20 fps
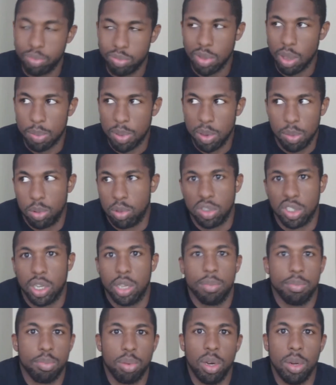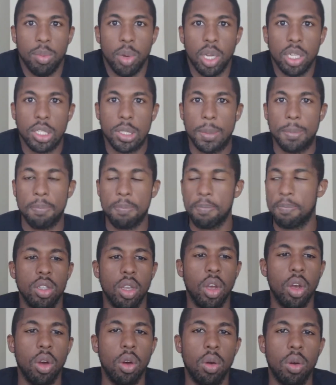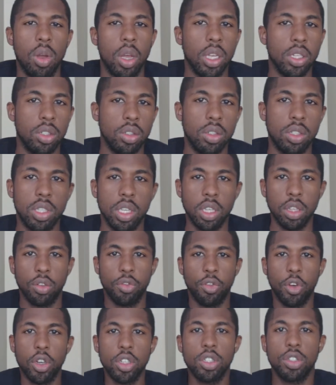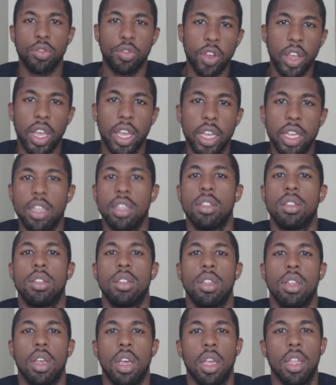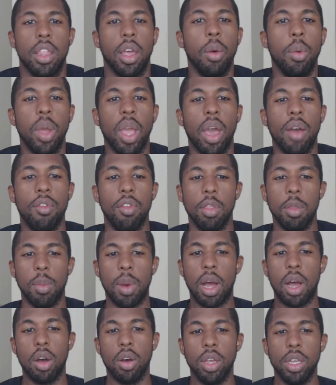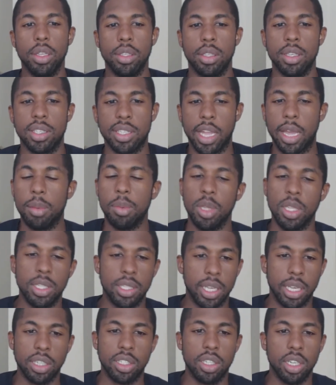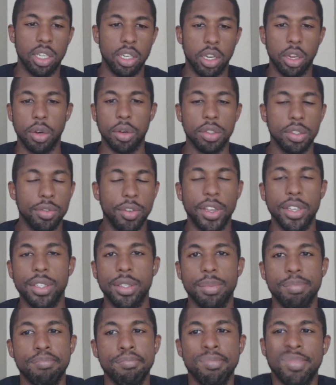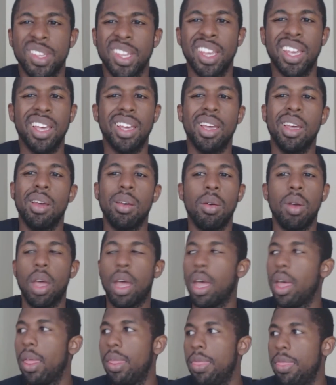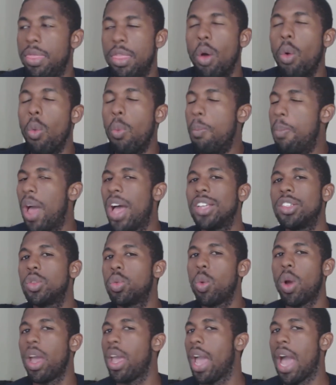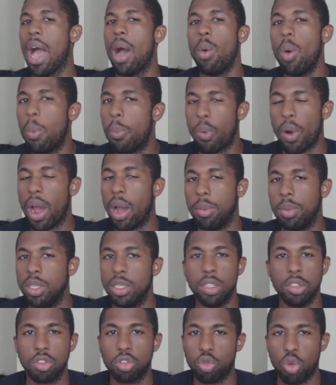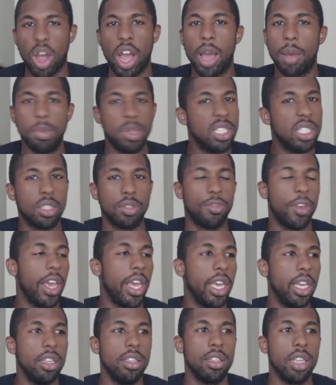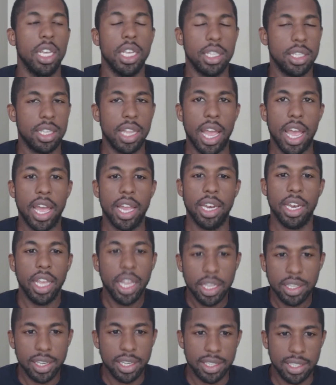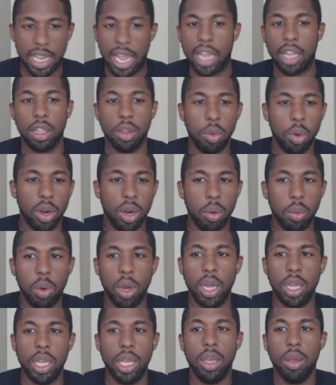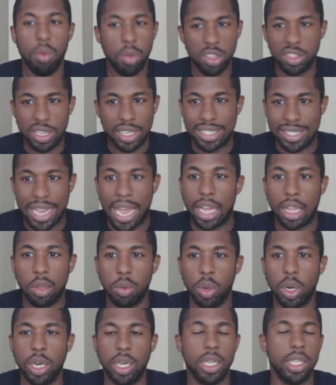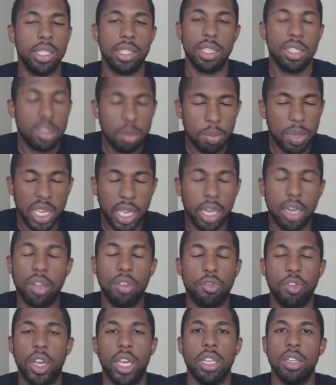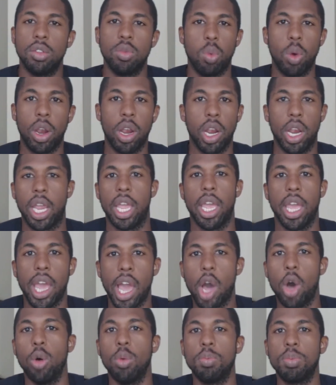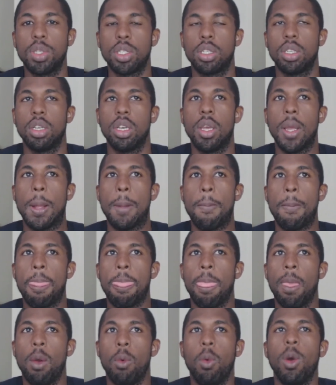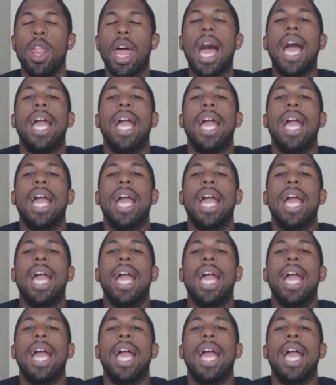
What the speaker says: get people in shape pretty much. So as you can see, the first phase that we have of the model is the stabilization endurance phase. The best way I would probably describe this phase is that it's exactly what it was. It is exactly what it is. It's the beginning phase where it helps, where the